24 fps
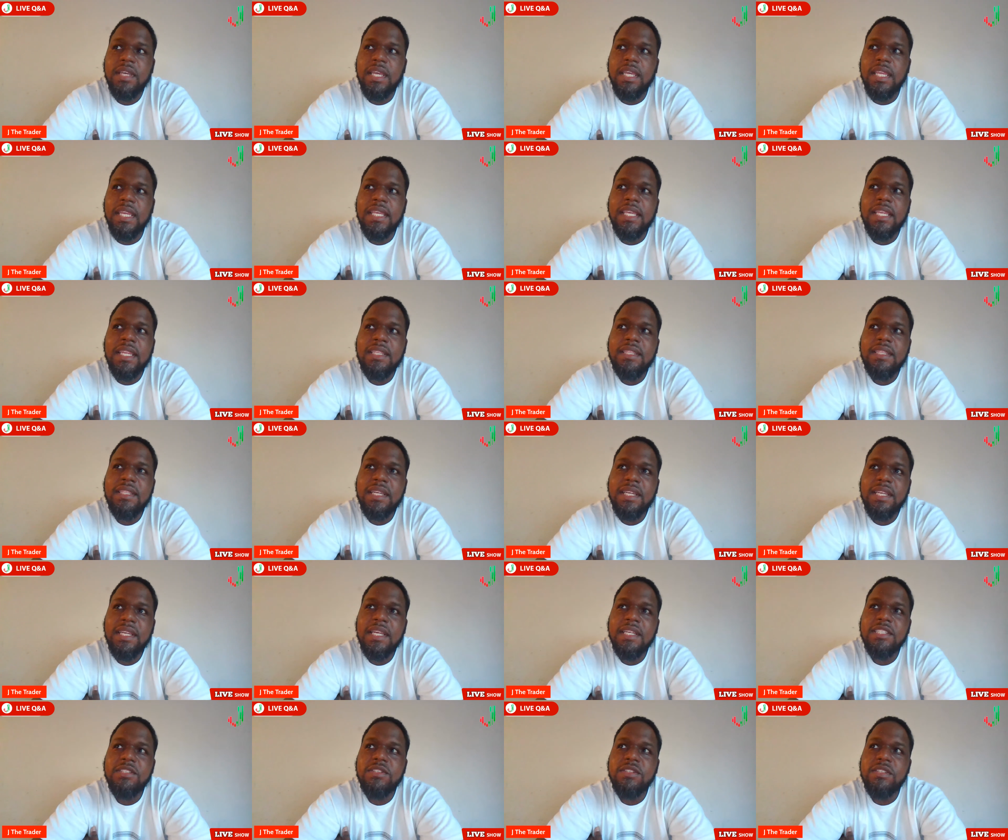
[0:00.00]
and
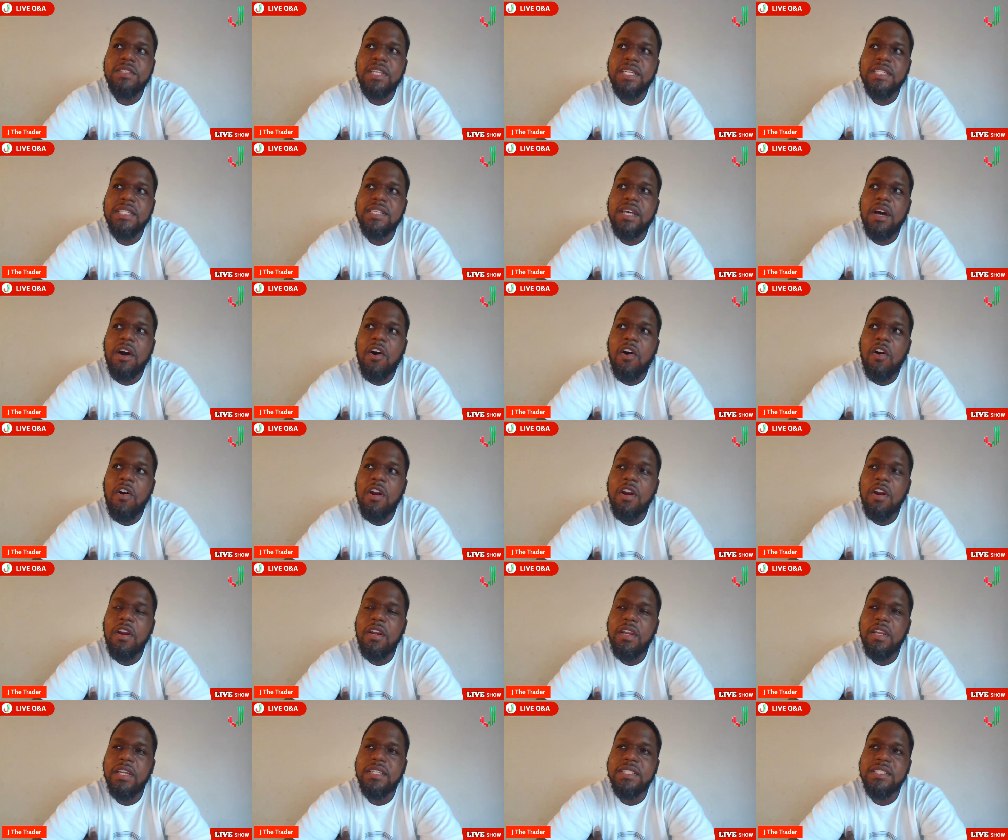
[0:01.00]
anything that's
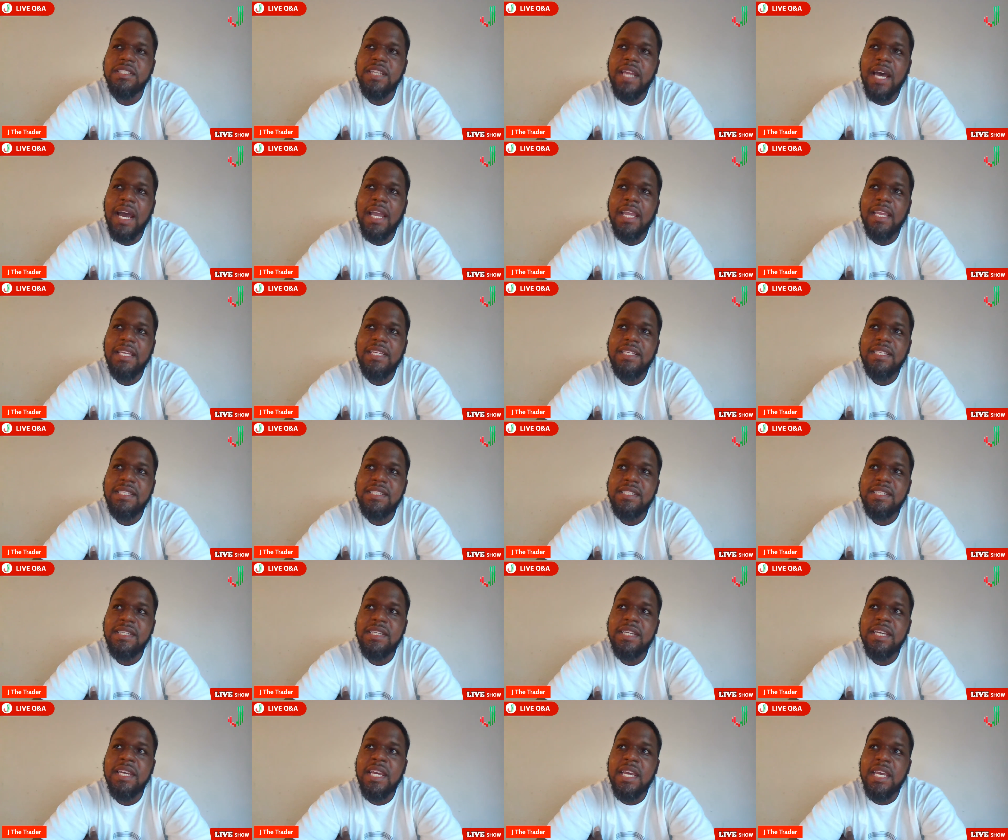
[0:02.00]
hard, it's not
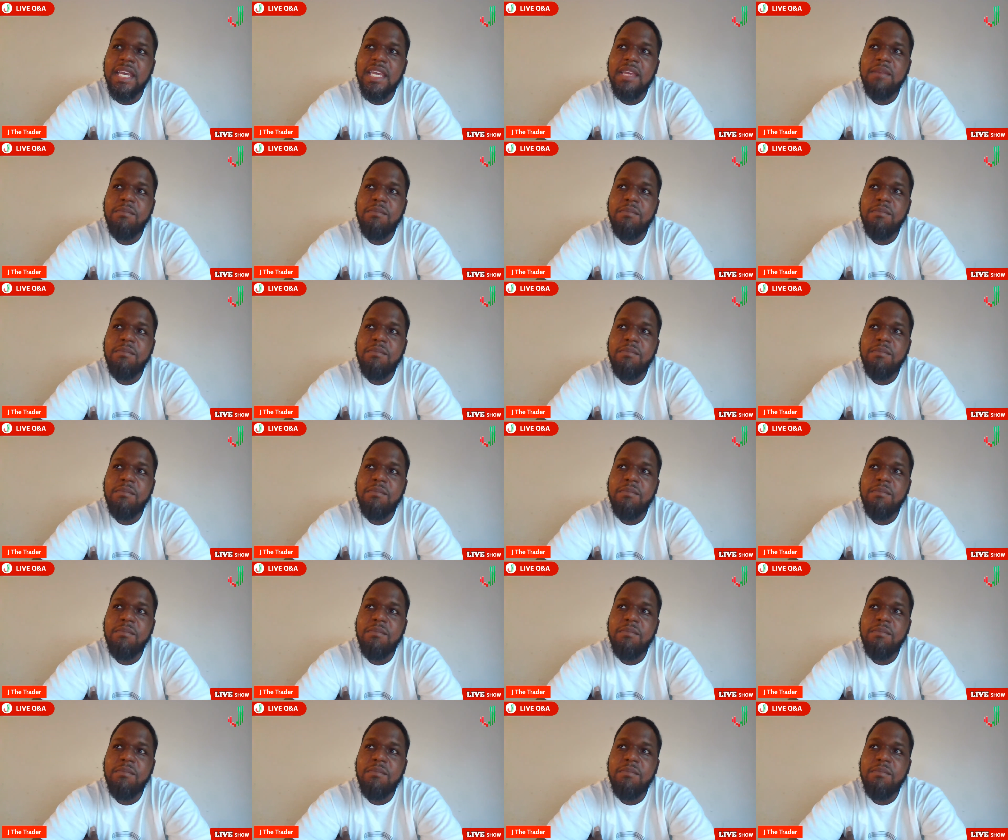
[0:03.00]
easy.